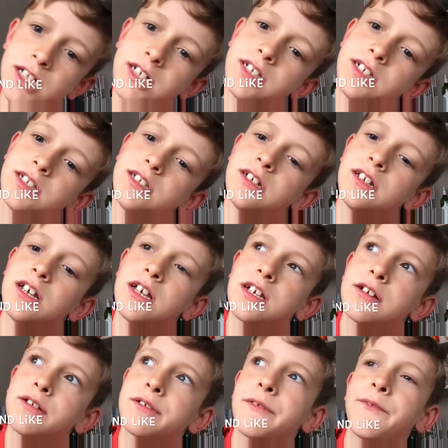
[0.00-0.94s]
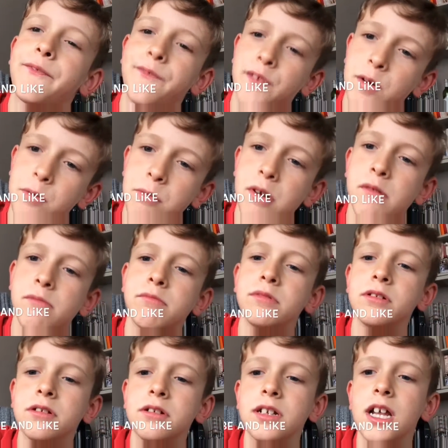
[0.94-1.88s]
yesterday because I'm filming on
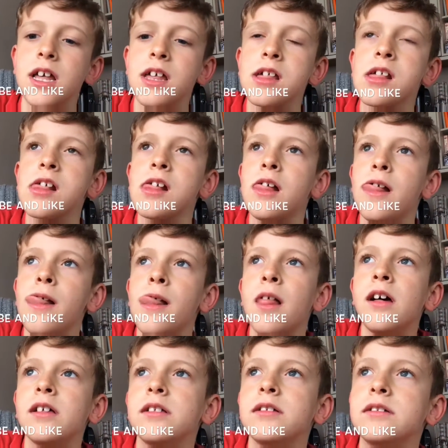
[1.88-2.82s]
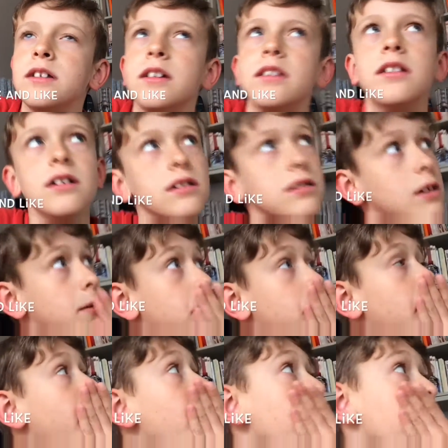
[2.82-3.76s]
Monday, the day that I got
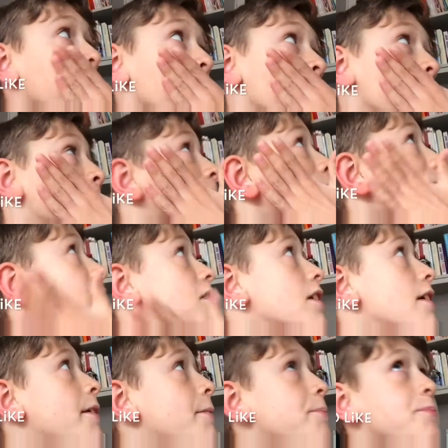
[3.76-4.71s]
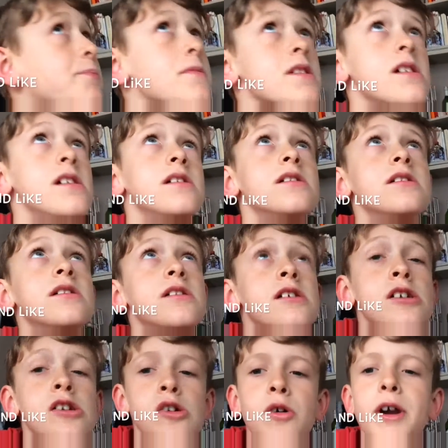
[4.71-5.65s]
back. Um,
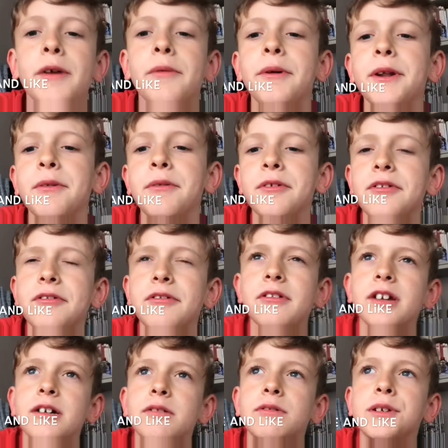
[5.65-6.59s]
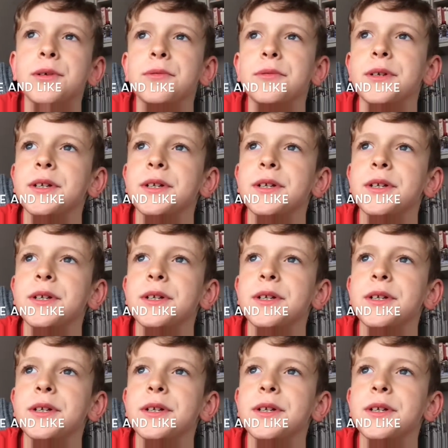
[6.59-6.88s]
what did we do on Sunday? What did